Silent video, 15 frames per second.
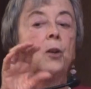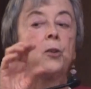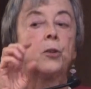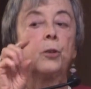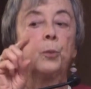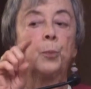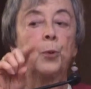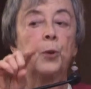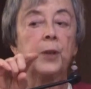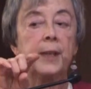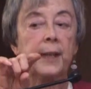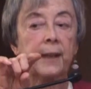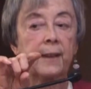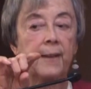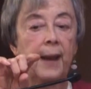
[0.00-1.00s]
to
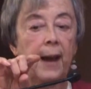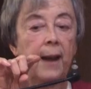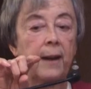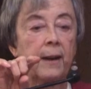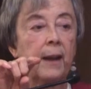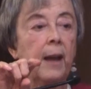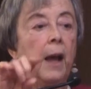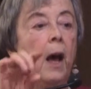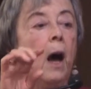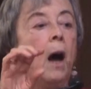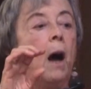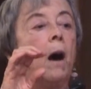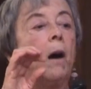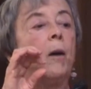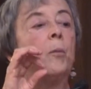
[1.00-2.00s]
predict that.
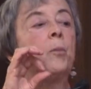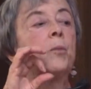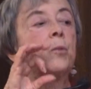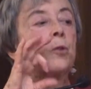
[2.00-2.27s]
Um,